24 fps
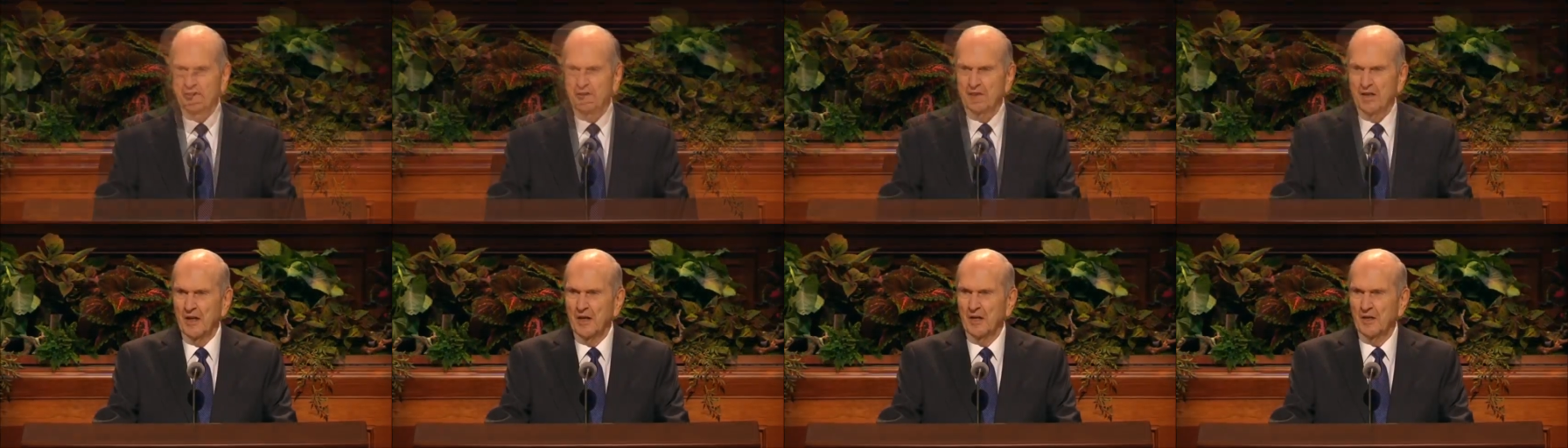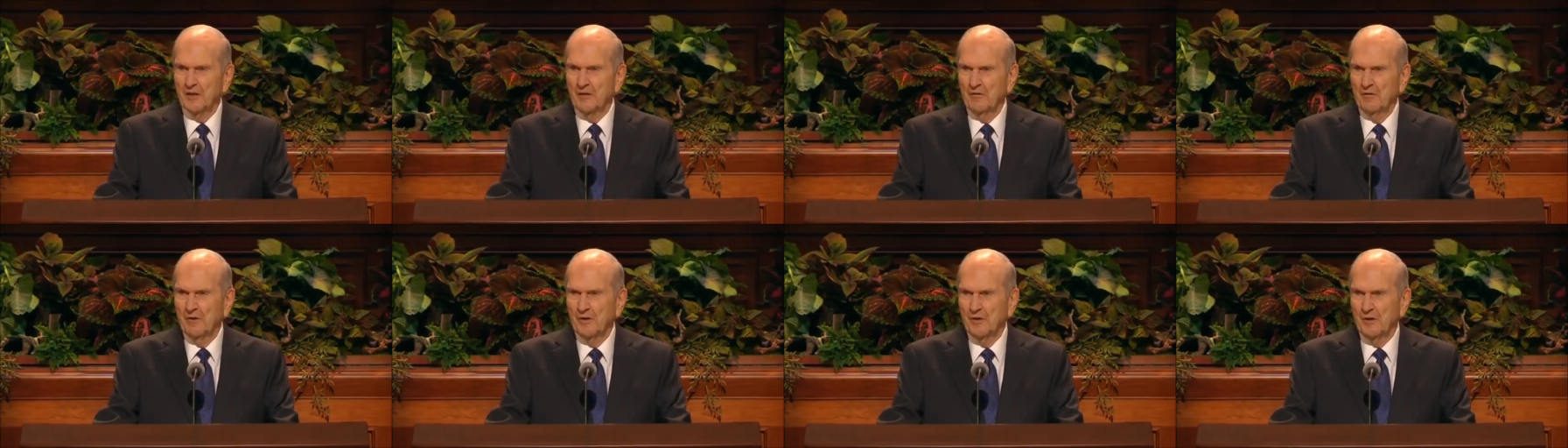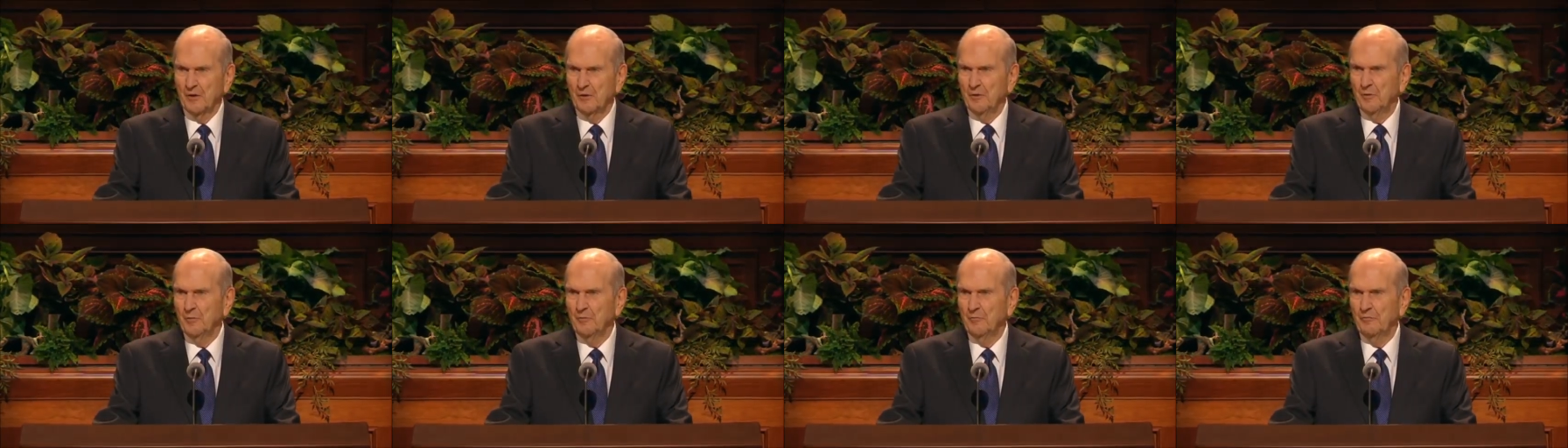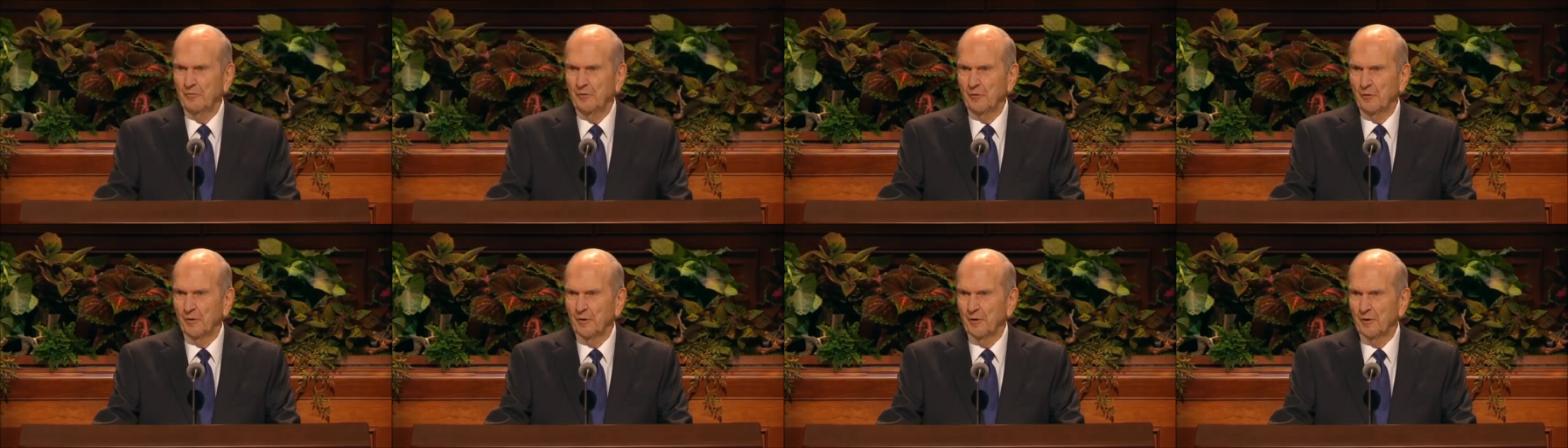Thank you
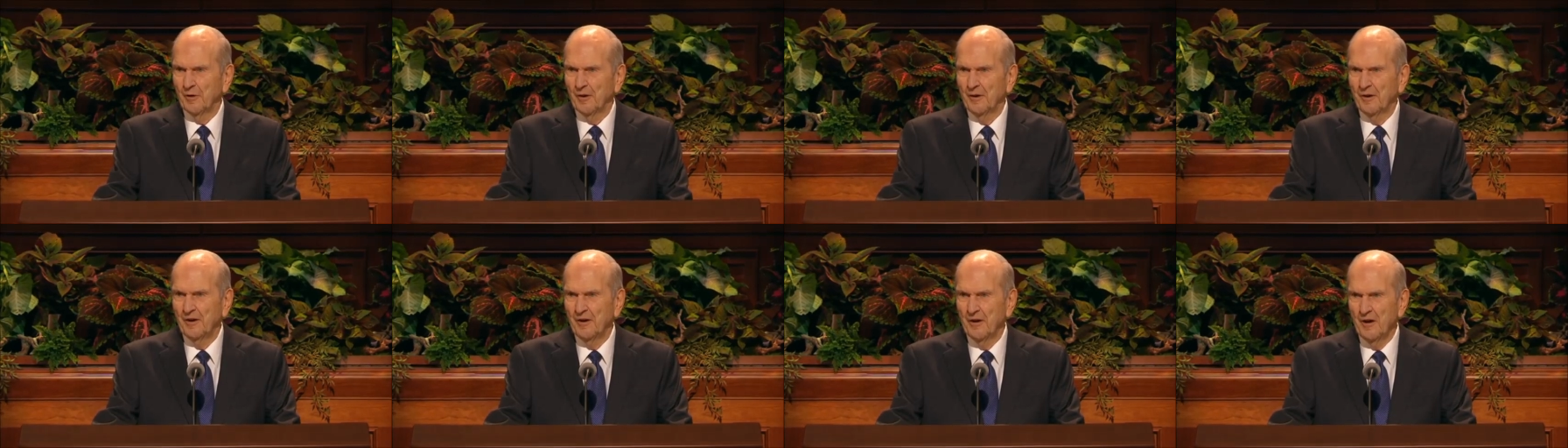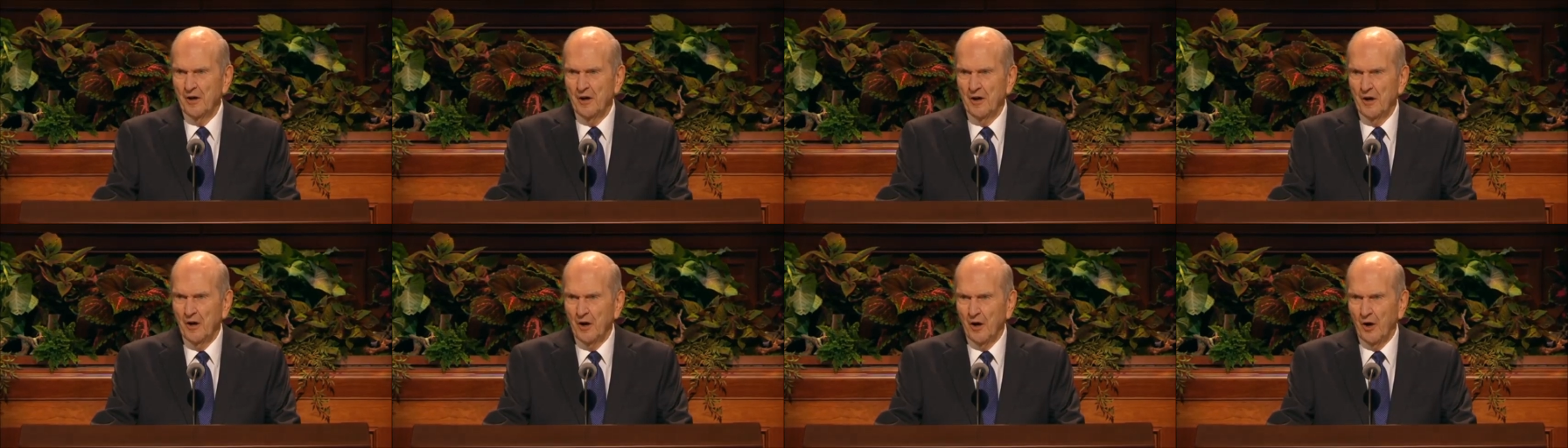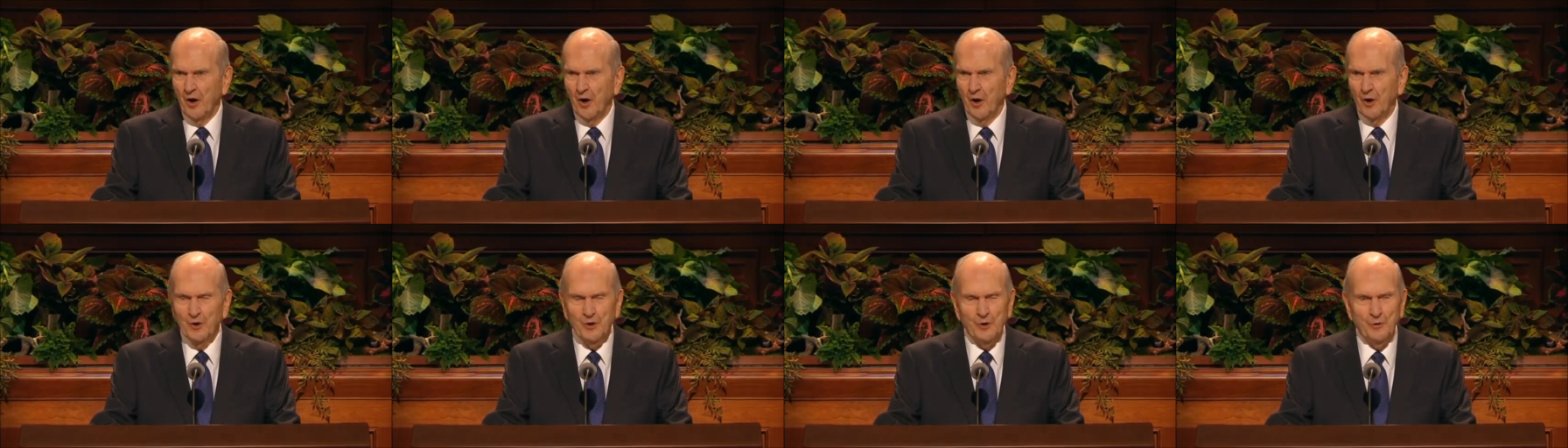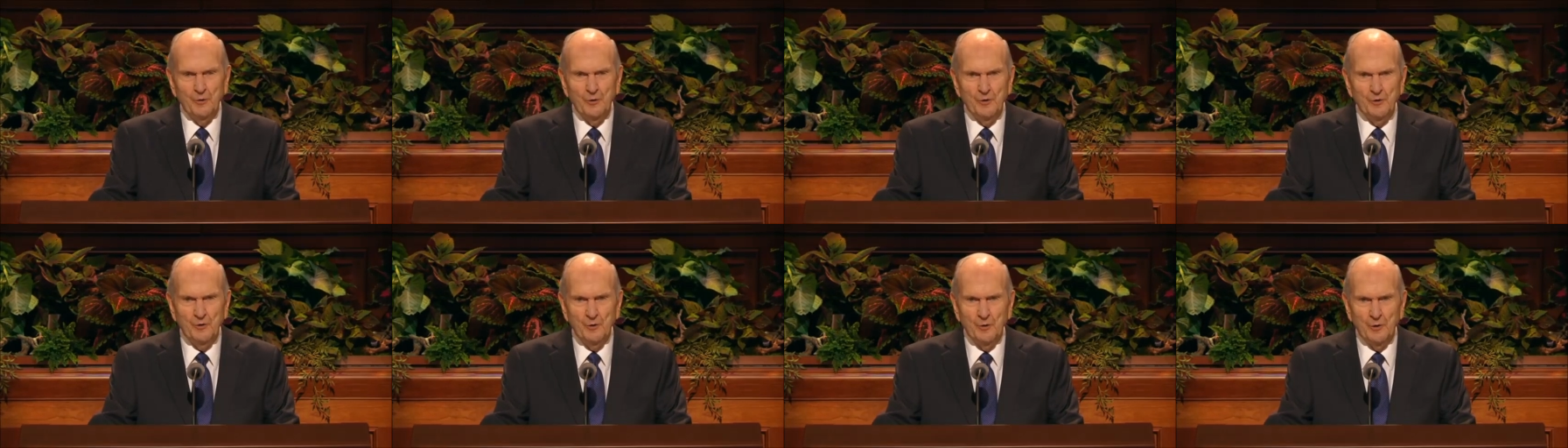for all you
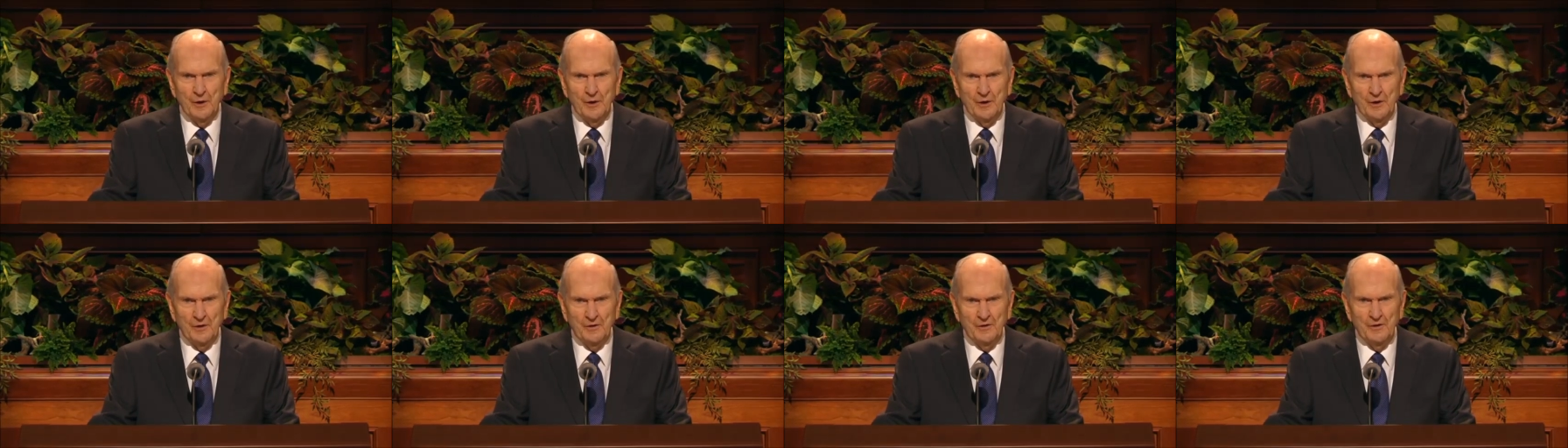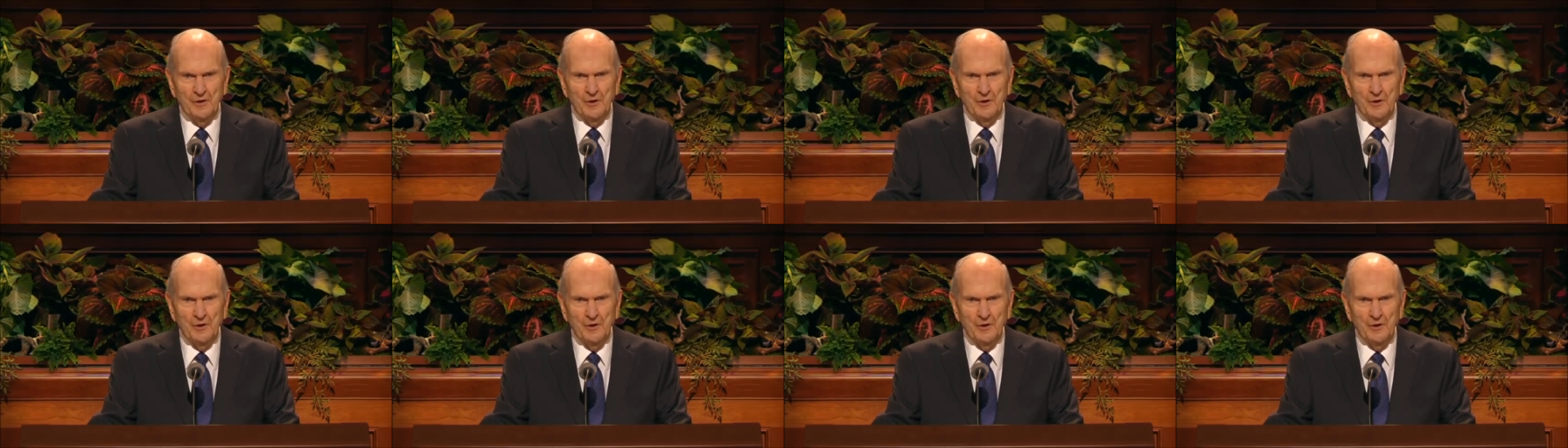are doing